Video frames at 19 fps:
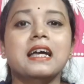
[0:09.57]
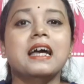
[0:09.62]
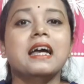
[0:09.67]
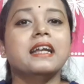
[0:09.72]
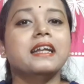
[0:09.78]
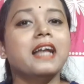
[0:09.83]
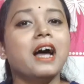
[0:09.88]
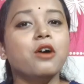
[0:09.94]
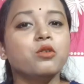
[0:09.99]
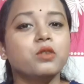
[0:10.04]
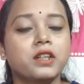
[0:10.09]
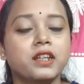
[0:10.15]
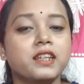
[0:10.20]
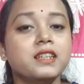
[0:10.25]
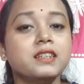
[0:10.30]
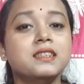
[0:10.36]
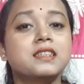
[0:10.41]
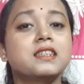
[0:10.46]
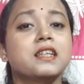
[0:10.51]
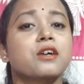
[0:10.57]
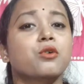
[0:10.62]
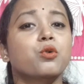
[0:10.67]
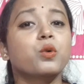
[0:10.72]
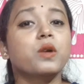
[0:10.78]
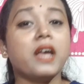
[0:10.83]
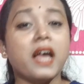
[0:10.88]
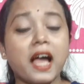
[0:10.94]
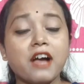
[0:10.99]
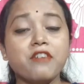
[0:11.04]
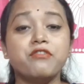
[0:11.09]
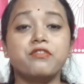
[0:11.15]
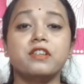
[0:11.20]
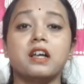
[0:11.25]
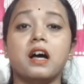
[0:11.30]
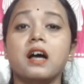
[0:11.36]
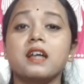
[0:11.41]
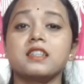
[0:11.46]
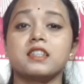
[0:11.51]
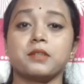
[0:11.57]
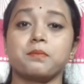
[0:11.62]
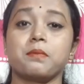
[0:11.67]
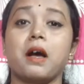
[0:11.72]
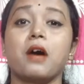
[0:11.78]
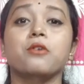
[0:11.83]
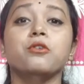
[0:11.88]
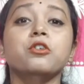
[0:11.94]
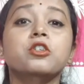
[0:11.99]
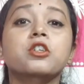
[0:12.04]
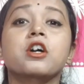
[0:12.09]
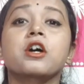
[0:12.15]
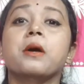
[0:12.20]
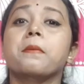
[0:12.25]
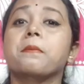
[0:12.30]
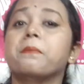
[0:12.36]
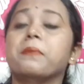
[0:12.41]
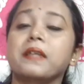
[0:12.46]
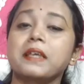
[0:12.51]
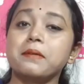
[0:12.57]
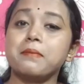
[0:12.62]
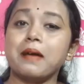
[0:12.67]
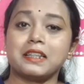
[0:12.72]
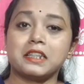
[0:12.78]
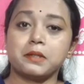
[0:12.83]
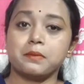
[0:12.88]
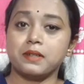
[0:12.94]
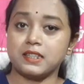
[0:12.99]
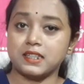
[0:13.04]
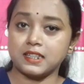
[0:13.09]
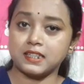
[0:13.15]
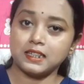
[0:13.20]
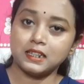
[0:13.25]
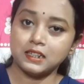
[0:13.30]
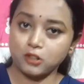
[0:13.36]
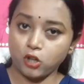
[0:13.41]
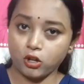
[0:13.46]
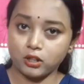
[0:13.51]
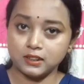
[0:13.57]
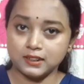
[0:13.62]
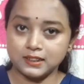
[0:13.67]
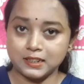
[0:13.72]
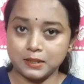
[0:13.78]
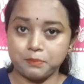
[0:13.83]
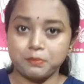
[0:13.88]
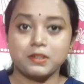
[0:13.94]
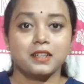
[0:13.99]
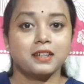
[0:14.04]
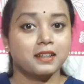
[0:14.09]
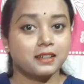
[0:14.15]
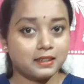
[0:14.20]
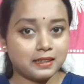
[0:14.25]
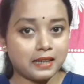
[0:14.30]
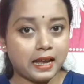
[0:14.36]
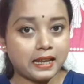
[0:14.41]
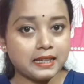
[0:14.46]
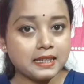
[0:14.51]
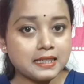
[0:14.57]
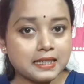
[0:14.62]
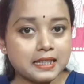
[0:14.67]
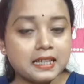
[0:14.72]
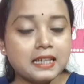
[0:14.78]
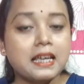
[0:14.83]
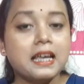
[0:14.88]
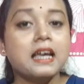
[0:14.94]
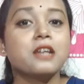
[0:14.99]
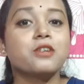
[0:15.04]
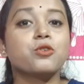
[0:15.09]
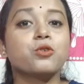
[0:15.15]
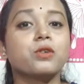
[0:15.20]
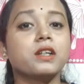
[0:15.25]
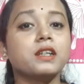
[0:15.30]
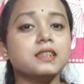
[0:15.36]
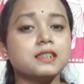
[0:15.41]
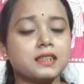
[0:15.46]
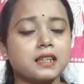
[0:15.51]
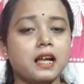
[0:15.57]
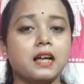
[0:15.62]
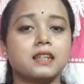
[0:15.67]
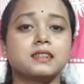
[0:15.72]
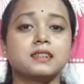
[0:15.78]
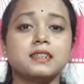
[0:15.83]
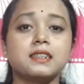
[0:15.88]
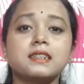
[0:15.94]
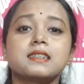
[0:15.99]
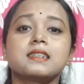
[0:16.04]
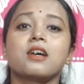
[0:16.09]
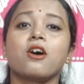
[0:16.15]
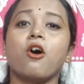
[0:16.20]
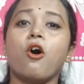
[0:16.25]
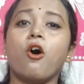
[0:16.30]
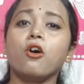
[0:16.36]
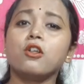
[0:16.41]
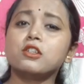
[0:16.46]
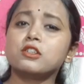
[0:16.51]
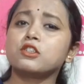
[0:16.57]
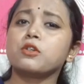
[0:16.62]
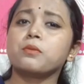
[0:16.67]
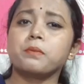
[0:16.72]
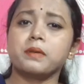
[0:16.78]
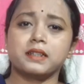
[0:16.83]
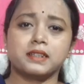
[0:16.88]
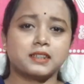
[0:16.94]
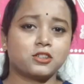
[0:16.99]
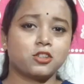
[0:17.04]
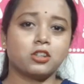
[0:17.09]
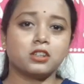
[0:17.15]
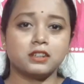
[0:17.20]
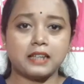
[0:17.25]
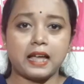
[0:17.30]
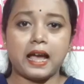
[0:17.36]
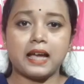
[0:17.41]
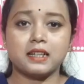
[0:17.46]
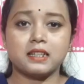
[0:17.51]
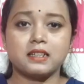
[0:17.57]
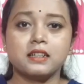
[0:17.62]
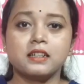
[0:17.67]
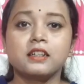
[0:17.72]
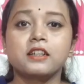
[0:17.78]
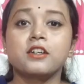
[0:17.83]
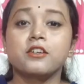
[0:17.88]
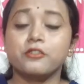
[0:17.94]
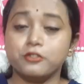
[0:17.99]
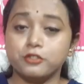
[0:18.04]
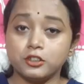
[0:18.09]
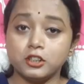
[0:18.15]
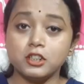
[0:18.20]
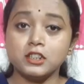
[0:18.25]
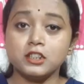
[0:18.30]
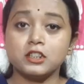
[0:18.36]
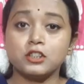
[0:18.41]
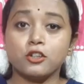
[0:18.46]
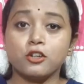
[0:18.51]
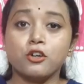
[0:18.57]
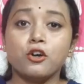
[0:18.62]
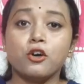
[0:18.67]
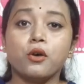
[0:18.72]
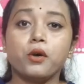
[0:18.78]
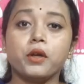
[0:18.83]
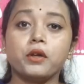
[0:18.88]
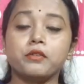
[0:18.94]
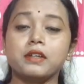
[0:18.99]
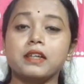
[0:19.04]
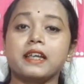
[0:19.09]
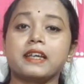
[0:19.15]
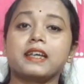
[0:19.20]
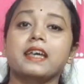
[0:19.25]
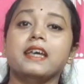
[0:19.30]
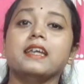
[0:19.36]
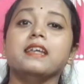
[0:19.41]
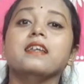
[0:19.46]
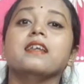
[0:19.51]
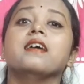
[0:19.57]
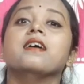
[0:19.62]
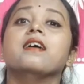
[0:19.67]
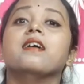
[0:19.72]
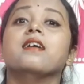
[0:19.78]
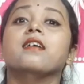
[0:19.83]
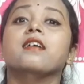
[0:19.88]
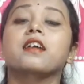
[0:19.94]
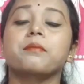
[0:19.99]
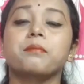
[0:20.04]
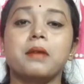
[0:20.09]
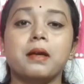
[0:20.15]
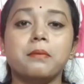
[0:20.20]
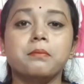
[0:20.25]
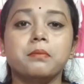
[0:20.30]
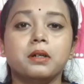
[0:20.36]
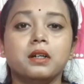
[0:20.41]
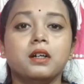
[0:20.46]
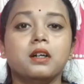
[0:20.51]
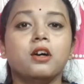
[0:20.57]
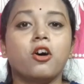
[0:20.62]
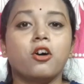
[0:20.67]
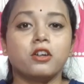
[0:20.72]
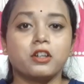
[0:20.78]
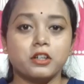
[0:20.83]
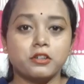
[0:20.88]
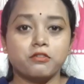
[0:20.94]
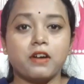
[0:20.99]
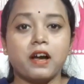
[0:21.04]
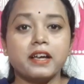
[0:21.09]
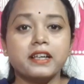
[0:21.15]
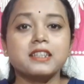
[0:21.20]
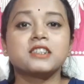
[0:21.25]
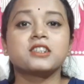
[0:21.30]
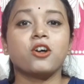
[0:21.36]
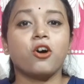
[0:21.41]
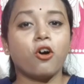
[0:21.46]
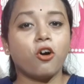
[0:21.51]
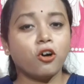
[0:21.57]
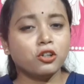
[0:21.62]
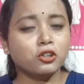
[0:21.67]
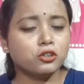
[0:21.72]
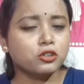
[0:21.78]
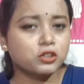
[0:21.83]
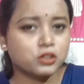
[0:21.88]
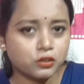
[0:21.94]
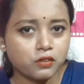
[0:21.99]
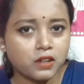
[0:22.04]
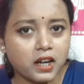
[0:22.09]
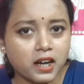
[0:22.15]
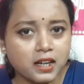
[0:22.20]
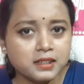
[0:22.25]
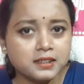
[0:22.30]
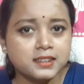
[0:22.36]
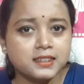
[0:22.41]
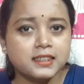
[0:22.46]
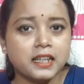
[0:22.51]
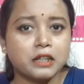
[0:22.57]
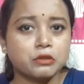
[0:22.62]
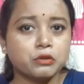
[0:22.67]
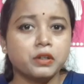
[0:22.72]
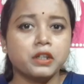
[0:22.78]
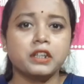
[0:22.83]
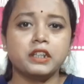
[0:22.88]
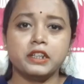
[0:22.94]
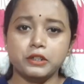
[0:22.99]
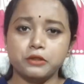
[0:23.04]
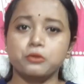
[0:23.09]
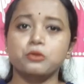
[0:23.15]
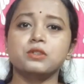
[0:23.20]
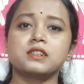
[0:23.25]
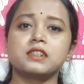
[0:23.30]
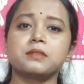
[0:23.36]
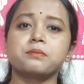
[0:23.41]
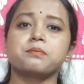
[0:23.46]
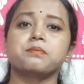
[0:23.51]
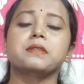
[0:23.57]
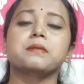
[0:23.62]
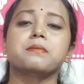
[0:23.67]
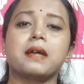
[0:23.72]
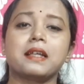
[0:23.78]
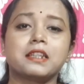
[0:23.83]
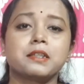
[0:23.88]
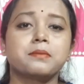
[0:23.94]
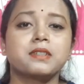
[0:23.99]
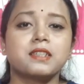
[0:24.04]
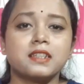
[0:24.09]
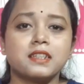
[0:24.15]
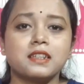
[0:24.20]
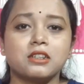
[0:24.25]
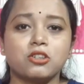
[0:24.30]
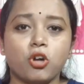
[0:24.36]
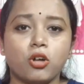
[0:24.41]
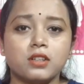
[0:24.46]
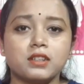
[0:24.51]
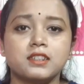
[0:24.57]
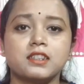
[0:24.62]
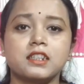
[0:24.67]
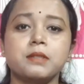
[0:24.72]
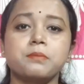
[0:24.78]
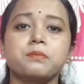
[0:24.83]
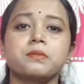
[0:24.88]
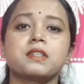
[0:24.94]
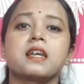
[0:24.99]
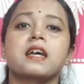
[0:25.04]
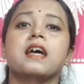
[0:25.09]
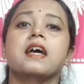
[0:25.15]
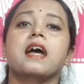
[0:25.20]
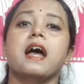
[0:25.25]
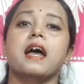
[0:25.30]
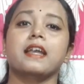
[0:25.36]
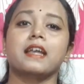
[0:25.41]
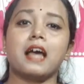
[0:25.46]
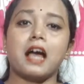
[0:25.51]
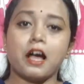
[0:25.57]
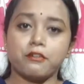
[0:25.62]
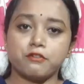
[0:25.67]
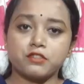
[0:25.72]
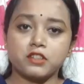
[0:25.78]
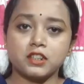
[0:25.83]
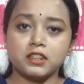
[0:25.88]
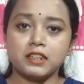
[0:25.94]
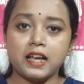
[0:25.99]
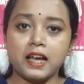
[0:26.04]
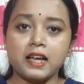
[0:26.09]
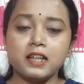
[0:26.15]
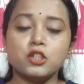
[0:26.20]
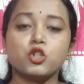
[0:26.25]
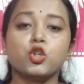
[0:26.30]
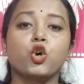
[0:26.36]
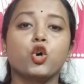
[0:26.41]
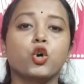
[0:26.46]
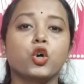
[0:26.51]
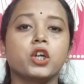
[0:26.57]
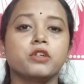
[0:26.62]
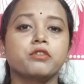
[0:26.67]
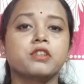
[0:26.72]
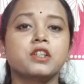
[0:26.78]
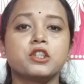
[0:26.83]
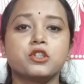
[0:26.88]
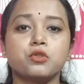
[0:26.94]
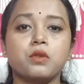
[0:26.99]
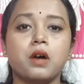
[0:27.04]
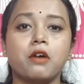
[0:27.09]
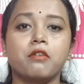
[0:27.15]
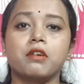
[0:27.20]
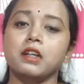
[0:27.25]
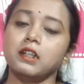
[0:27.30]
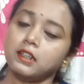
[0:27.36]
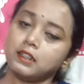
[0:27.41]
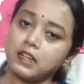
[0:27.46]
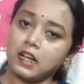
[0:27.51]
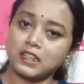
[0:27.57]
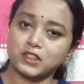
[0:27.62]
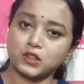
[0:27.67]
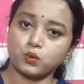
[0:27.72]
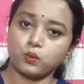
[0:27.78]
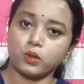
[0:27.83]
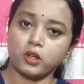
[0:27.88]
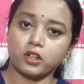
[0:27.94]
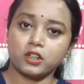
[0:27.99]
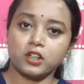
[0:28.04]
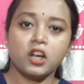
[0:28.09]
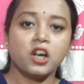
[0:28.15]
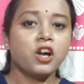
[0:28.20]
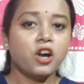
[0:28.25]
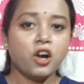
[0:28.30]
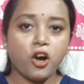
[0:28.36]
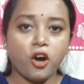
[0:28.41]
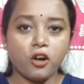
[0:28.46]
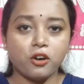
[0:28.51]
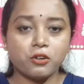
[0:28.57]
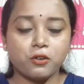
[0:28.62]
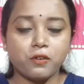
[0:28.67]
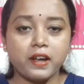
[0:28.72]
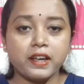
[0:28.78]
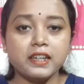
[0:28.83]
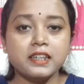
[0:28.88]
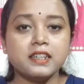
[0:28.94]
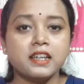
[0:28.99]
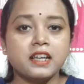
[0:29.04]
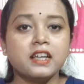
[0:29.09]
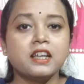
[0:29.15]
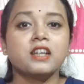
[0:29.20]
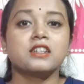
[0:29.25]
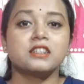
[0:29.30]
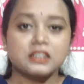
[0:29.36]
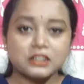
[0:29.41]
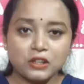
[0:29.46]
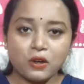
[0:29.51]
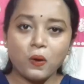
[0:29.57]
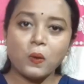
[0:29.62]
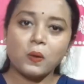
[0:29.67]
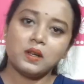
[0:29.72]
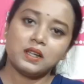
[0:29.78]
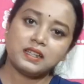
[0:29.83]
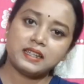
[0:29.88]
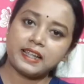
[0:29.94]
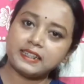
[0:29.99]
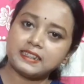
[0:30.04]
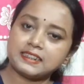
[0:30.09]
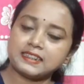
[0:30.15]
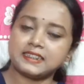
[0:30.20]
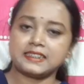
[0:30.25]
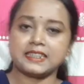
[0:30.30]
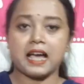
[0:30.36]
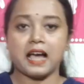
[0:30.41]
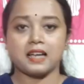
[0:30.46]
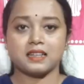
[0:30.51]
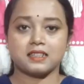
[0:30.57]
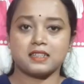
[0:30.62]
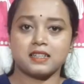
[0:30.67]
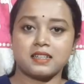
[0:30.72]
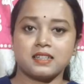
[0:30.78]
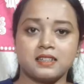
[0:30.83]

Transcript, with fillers: Now kids, we have learnt about pre-mathematical concept, right? Today's class is also based on that. First, we will again remember or revise all those words that we use in pre-mathematical concept and after that, we will do our classwork. Alright? So let's start.